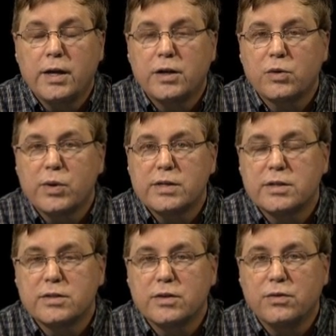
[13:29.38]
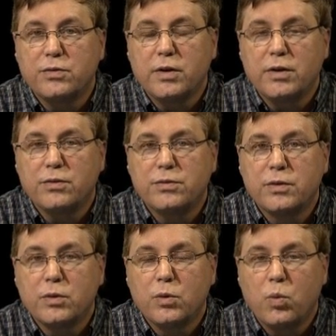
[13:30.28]
increases of
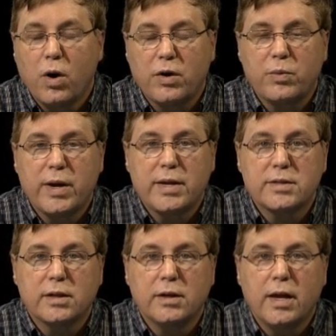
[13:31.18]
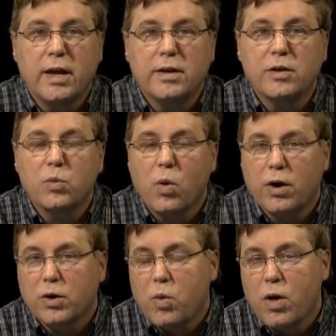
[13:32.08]
water rates and
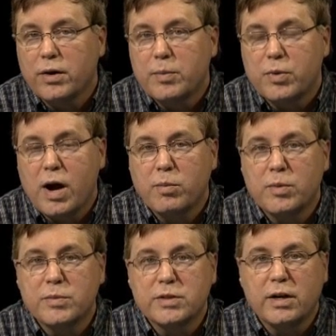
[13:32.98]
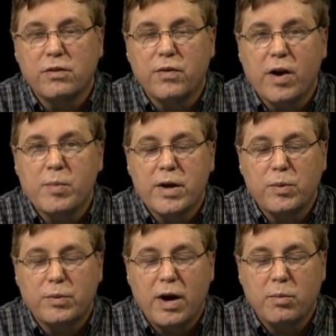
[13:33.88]
water quality problems and
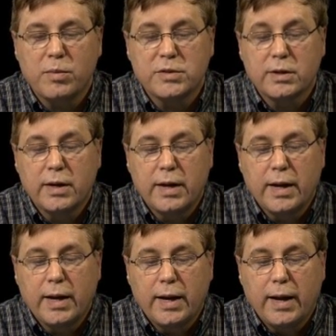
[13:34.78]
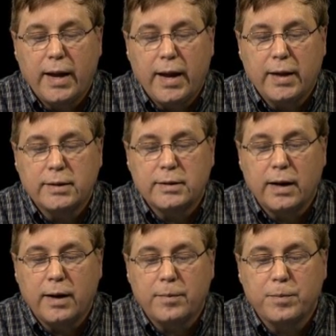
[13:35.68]
environmental problems. And
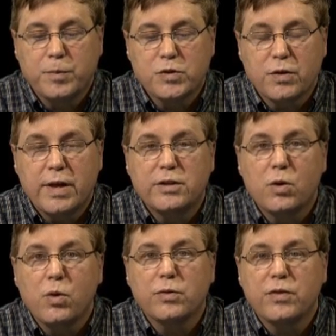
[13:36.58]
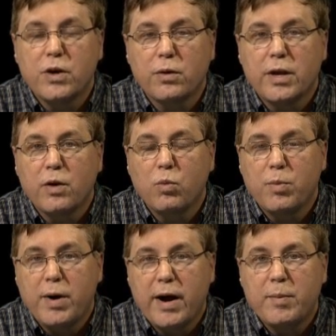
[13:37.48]
so they told Veolia,
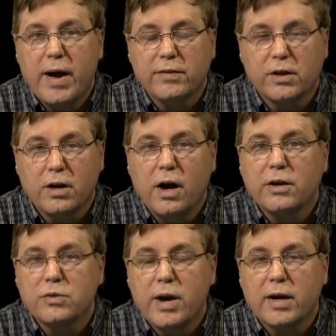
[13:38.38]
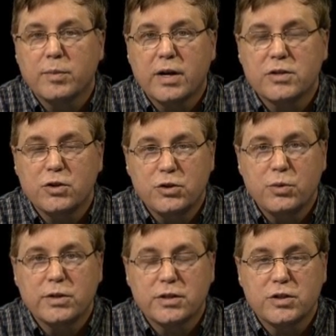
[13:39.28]
we'll buy back the contract because you're
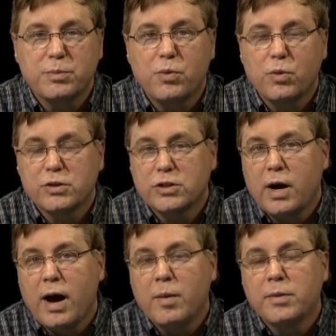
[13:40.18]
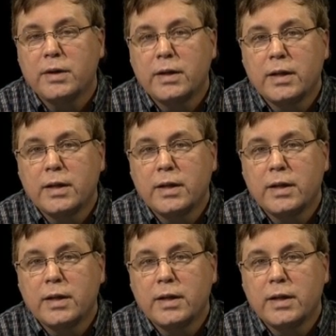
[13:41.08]
doing such a poor job.